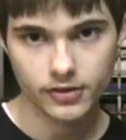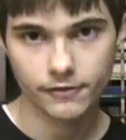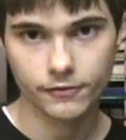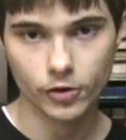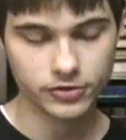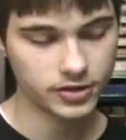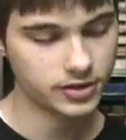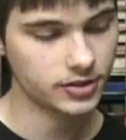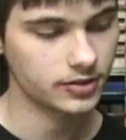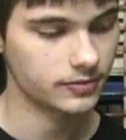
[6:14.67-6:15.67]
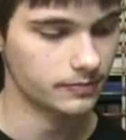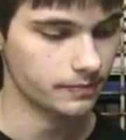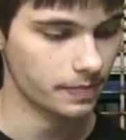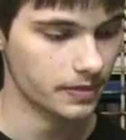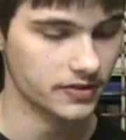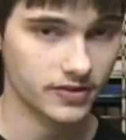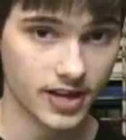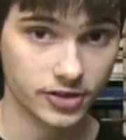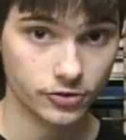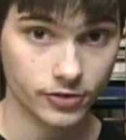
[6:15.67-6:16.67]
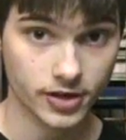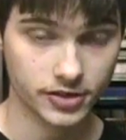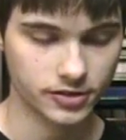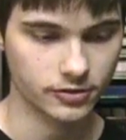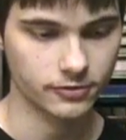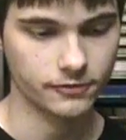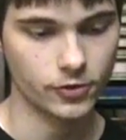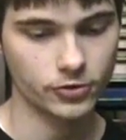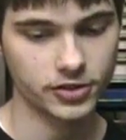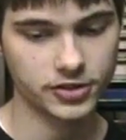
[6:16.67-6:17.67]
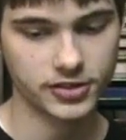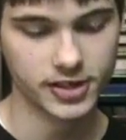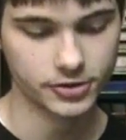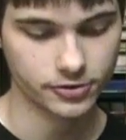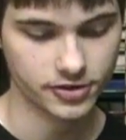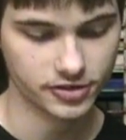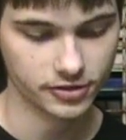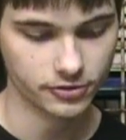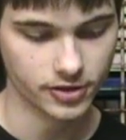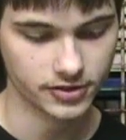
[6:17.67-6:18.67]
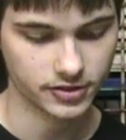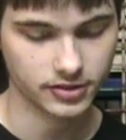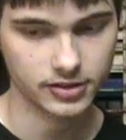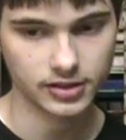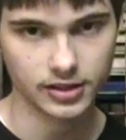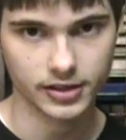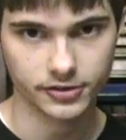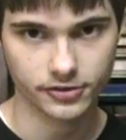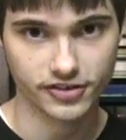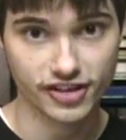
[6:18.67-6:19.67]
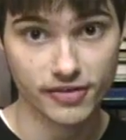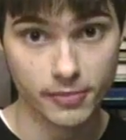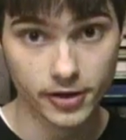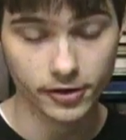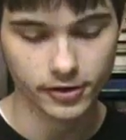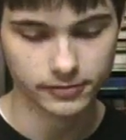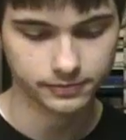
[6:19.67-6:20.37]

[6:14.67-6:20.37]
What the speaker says: Voltage saturation, or voltage saturation across the collector and the emitter.